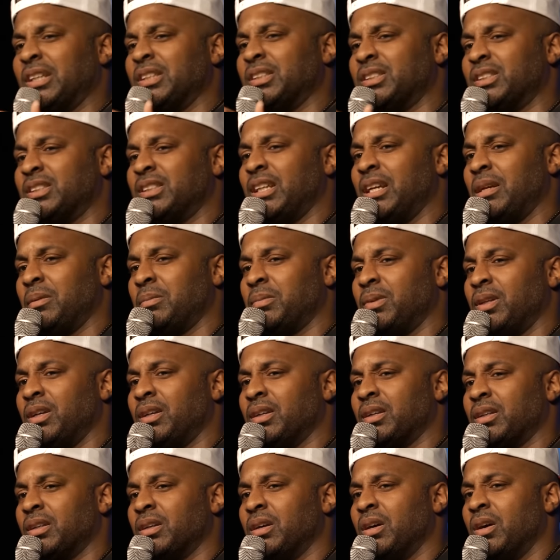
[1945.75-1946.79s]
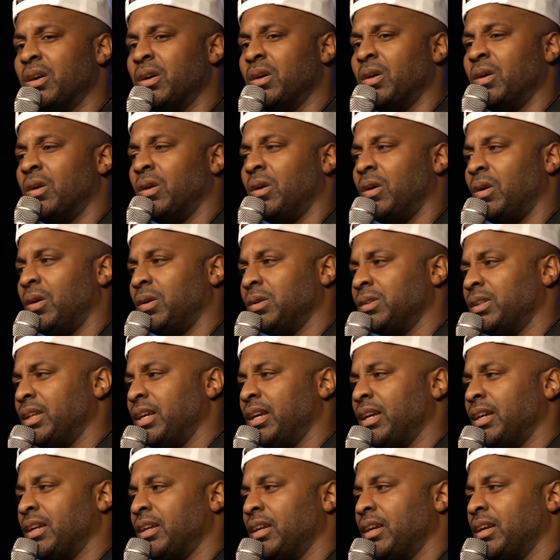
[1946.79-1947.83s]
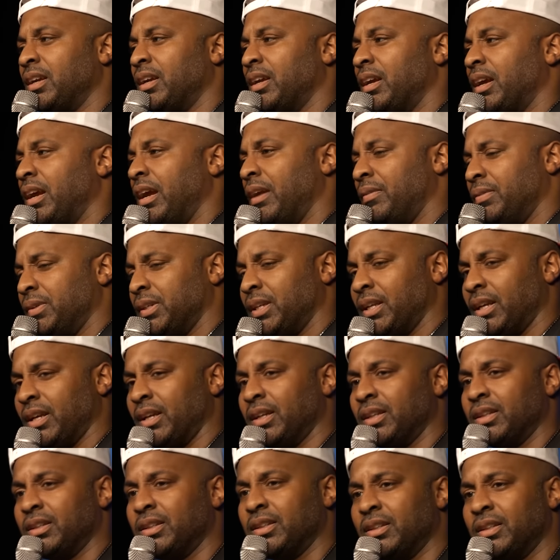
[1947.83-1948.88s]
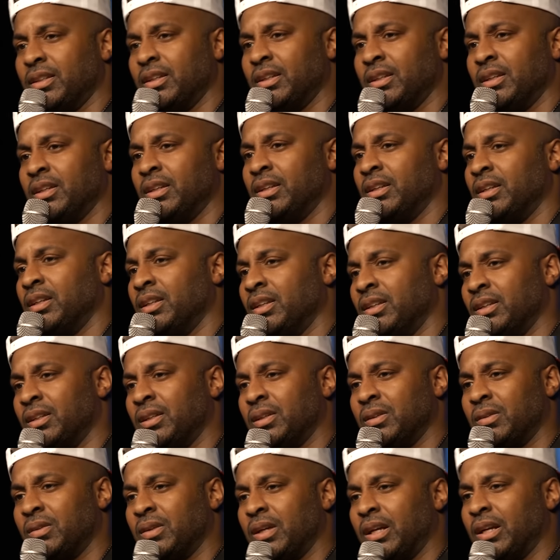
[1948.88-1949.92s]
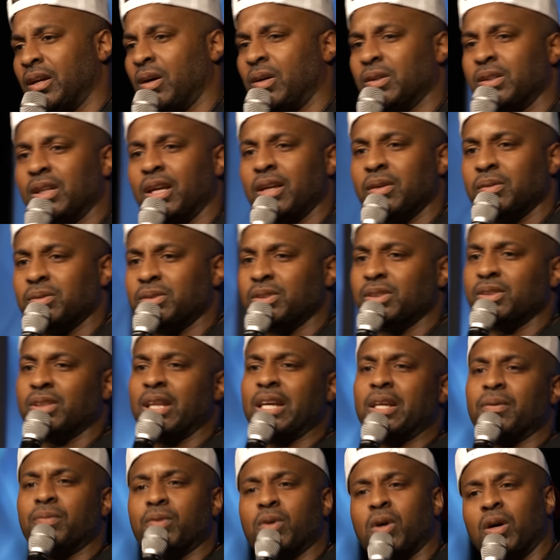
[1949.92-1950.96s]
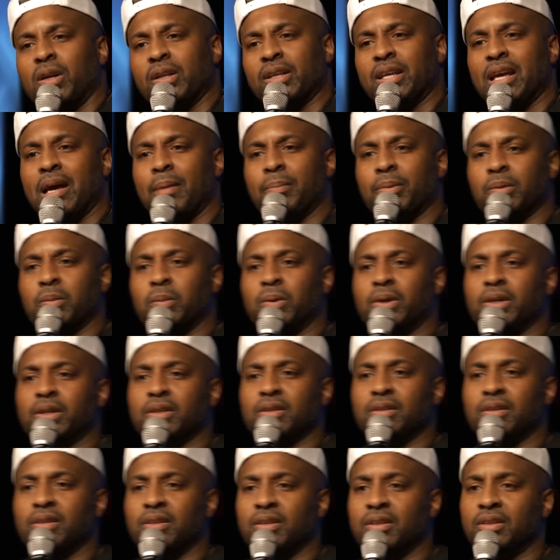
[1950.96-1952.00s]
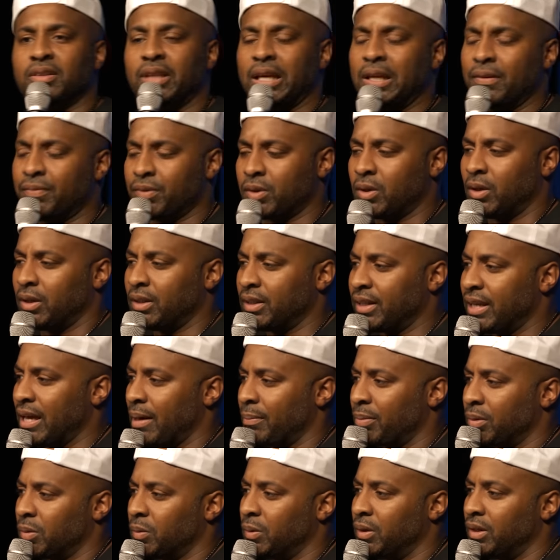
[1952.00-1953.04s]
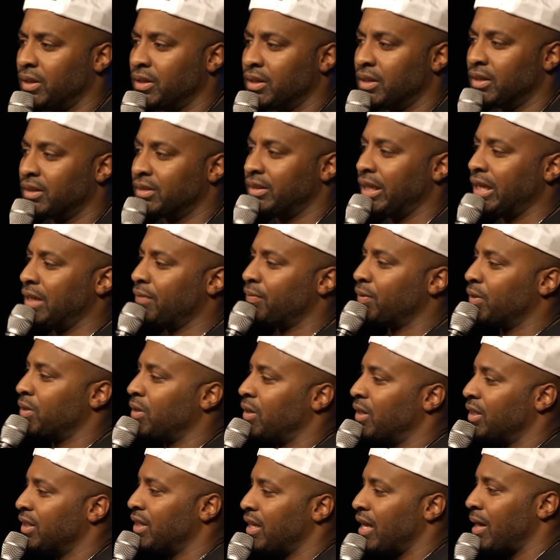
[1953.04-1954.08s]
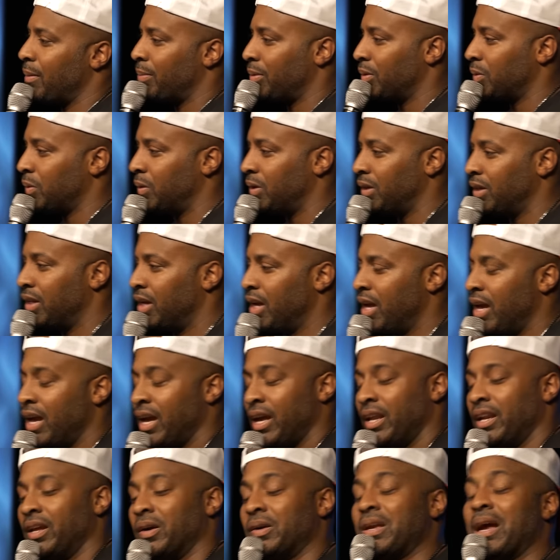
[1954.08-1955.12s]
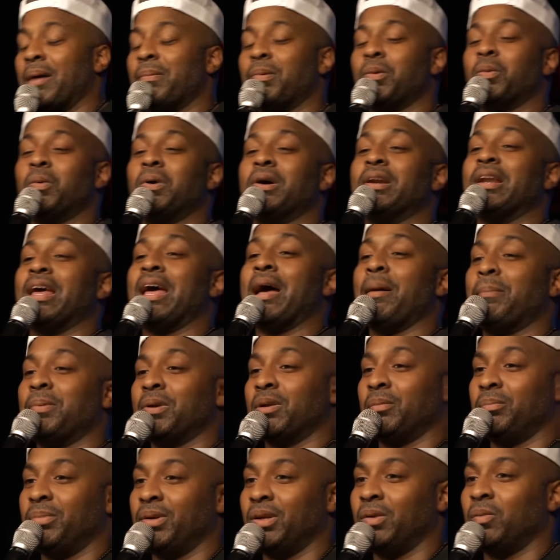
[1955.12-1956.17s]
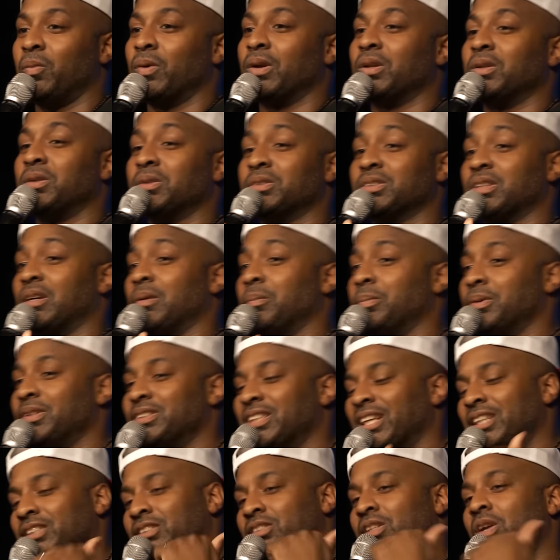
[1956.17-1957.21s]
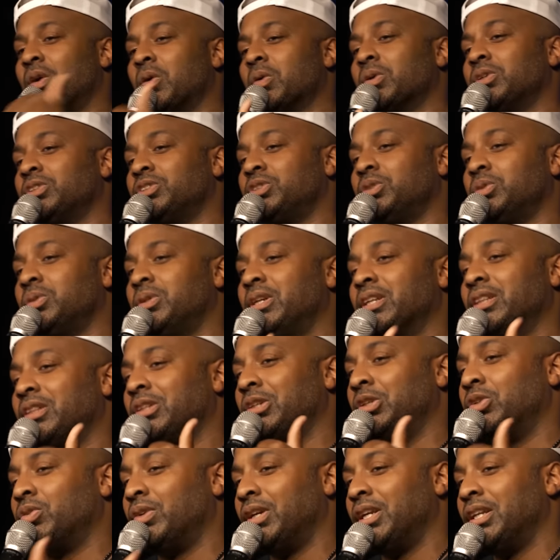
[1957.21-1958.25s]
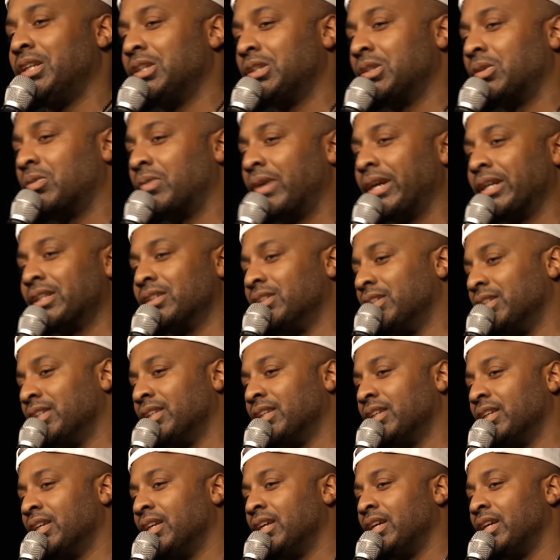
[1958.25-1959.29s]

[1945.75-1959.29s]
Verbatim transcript: the same thing all day, every day. Right, all day. It was, thank you for calling Capital One. Thank you for calling Capital One. Thank you for calling Capital One. Now, Capital One happened to be one of those companies that, as long as you get the greeting correctly,